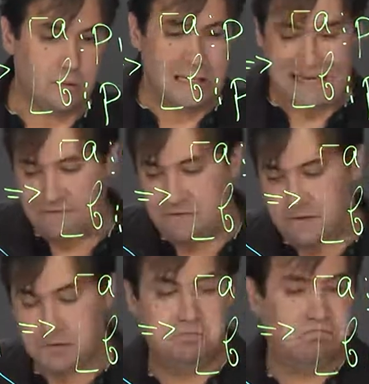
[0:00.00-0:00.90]
we have
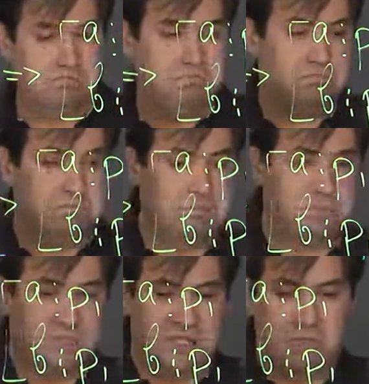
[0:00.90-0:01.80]

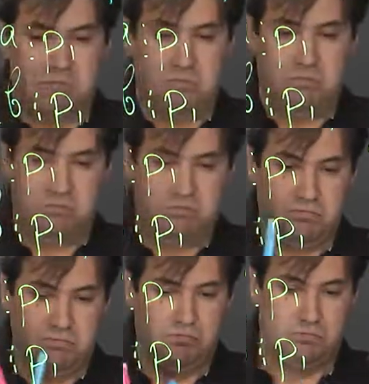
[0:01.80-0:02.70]
some
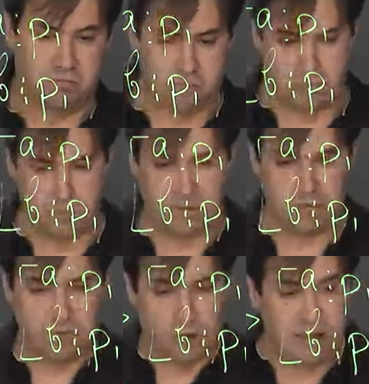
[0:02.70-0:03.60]

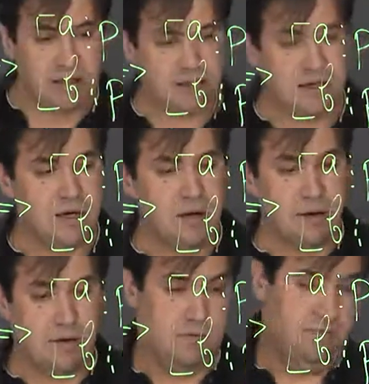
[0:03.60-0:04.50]
product
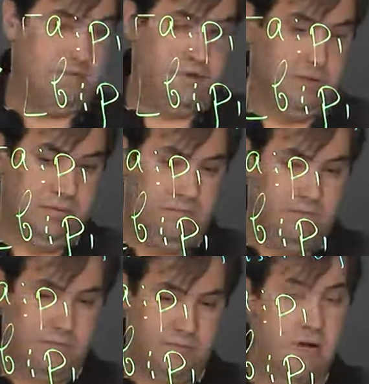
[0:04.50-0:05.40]
of a
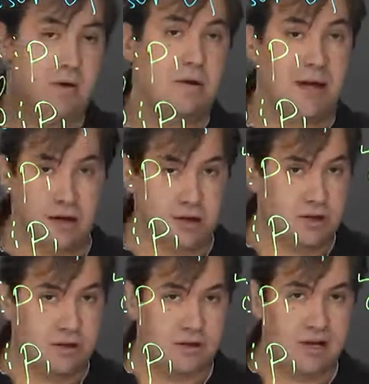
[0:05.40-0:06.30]
rather
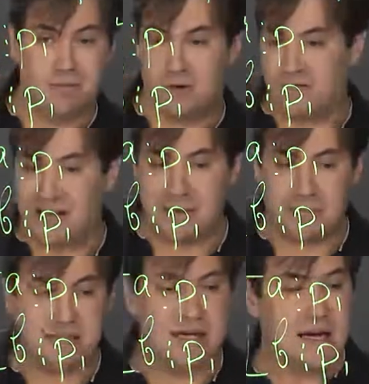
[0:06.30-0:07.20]
large number of
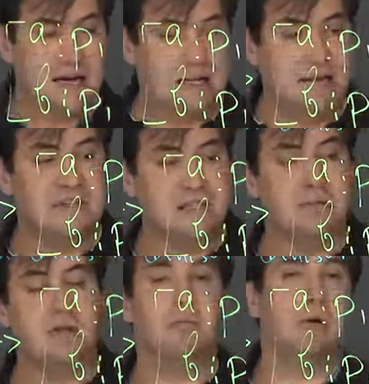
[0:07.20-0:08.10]
elements
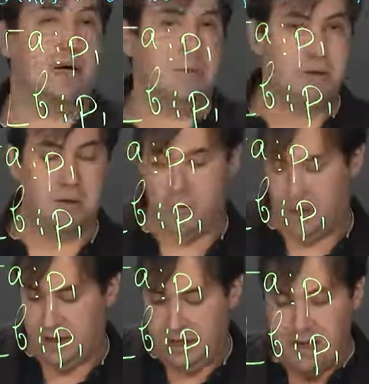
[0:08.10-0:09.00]
divisible by
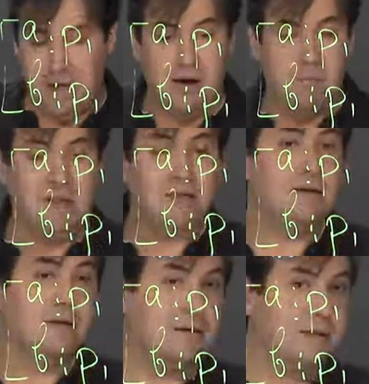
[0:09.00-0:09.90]
P1. But
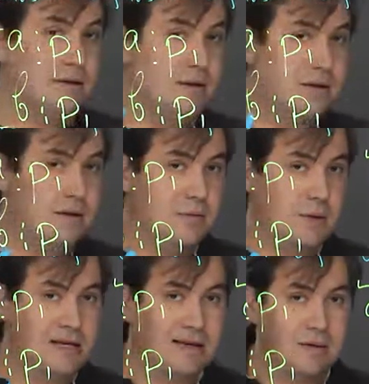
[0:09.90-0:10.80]

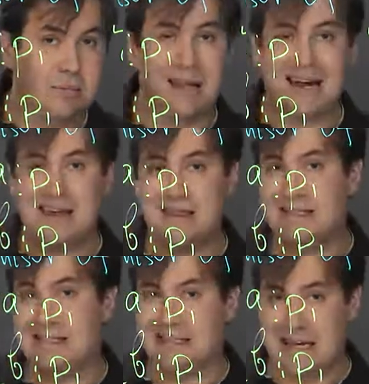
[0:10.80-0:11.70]
we can apply the
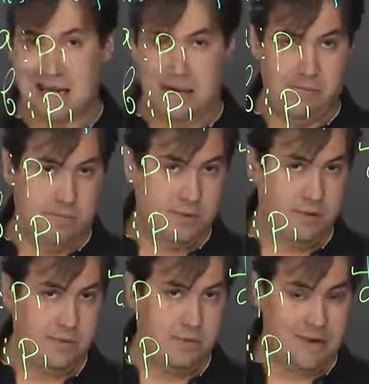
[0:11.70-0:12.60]
same
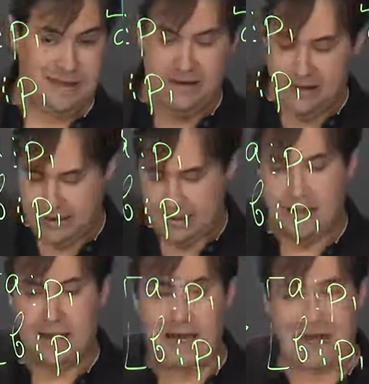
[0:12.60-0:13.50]
method
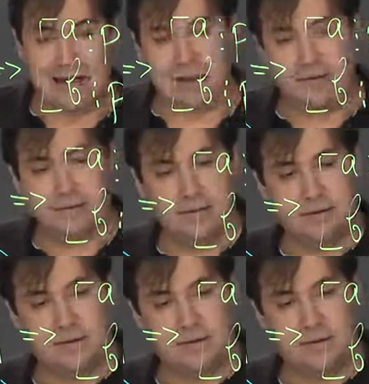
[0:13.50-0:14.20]
and